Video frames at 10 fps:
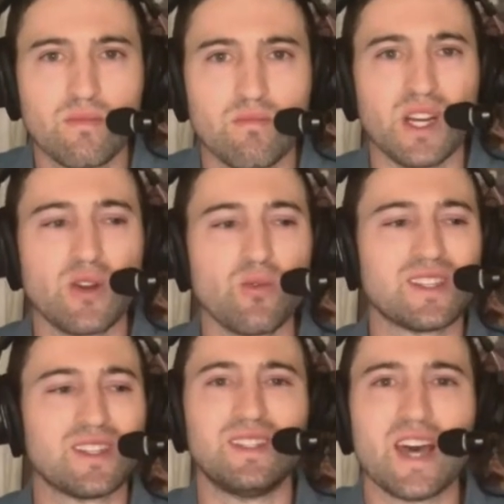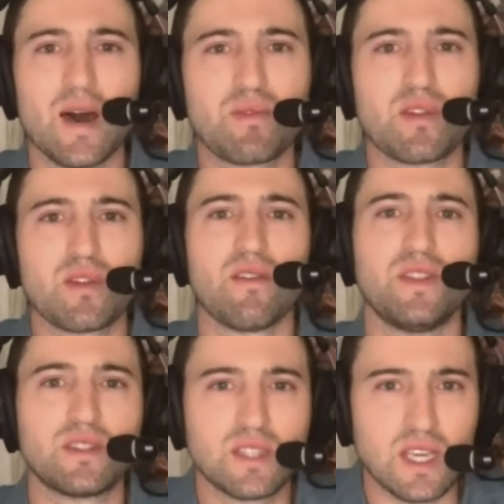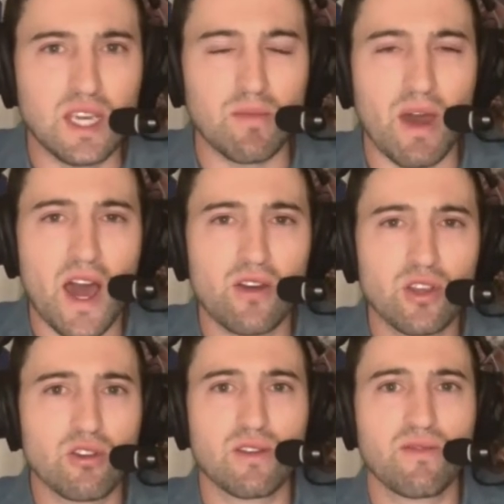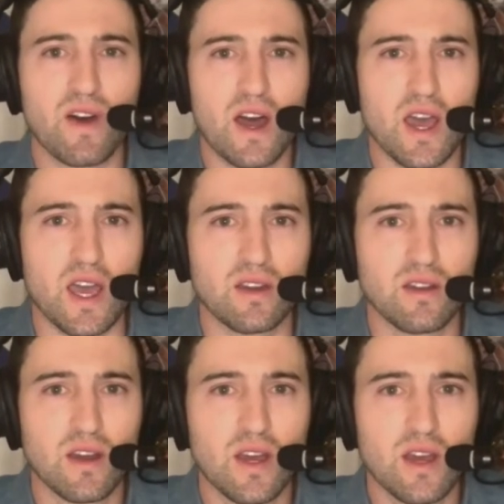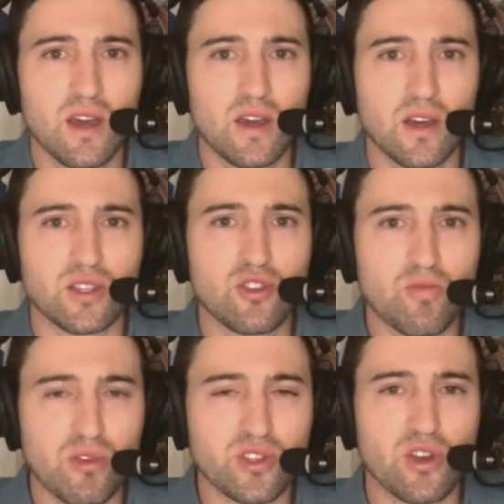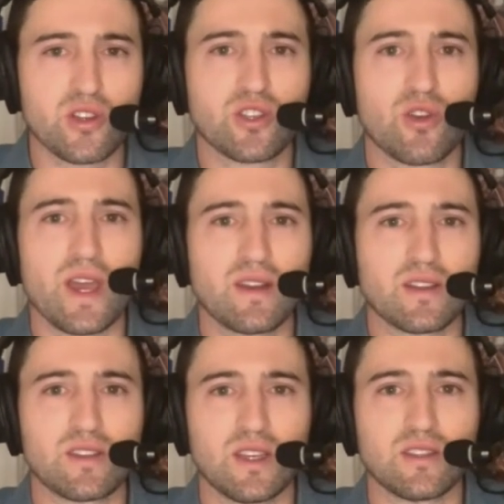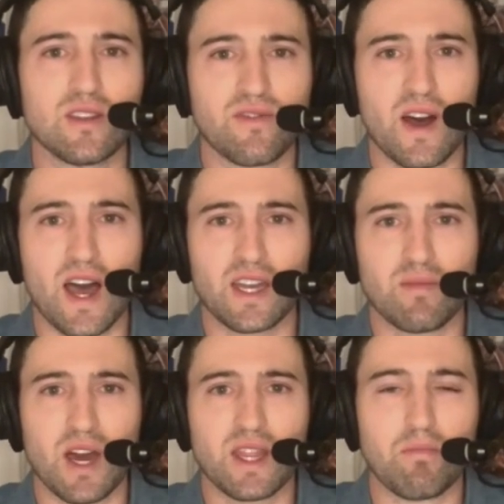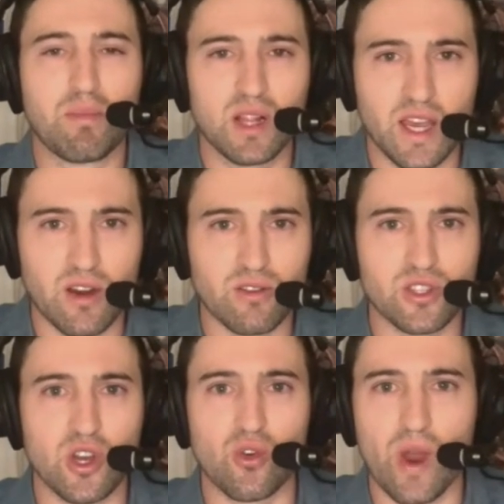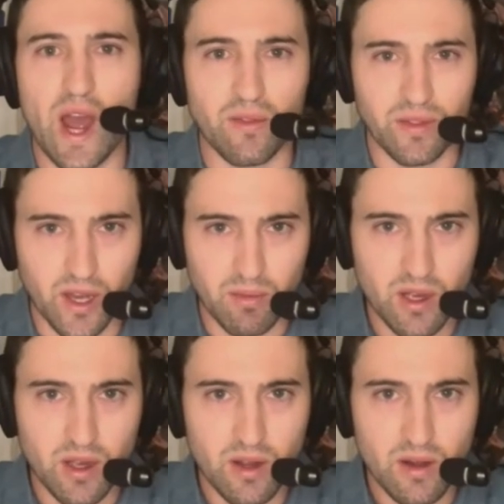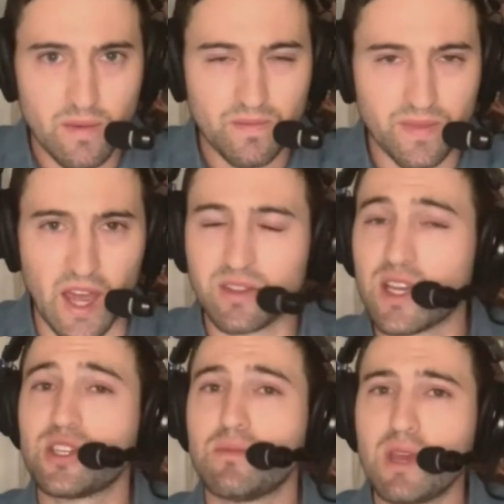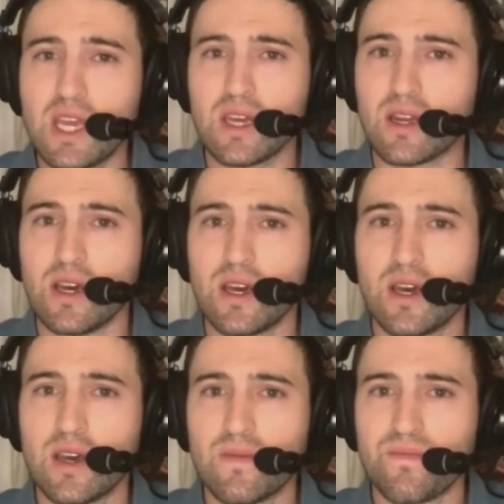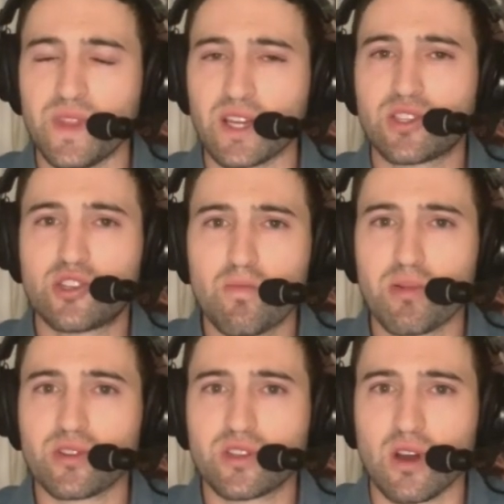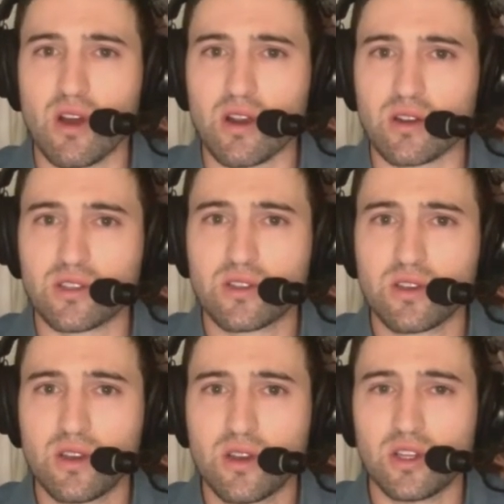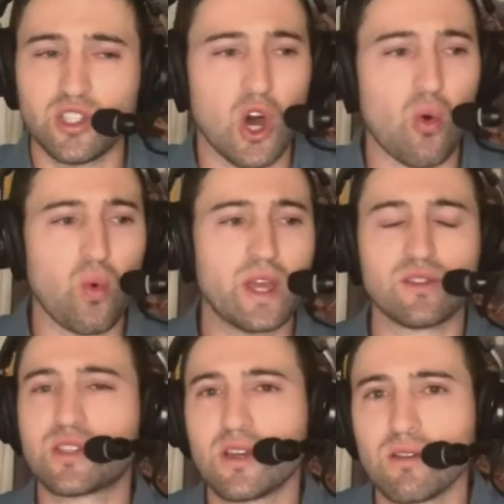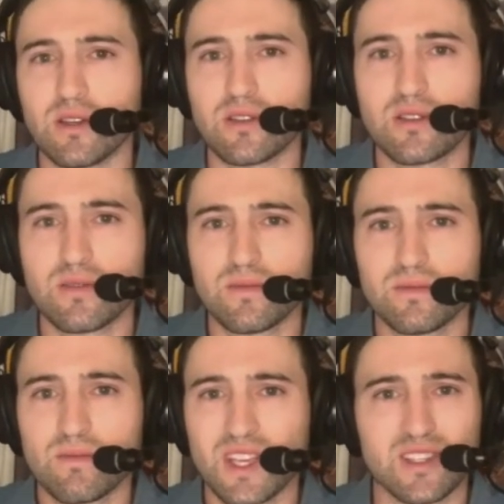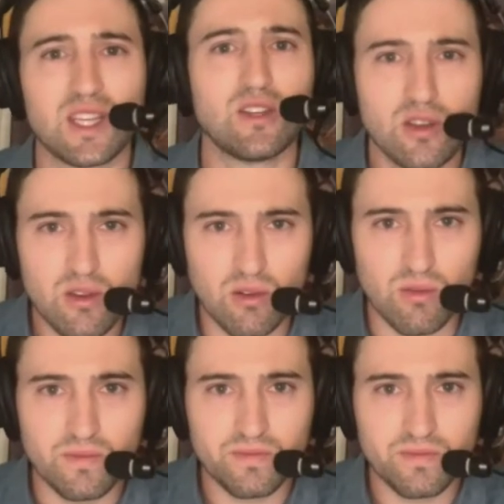But it was the depth of the team. How you're defined, a superstar's greatness is defined by the players around them. Now, it doesn't mean that superstars don't win series, because they do.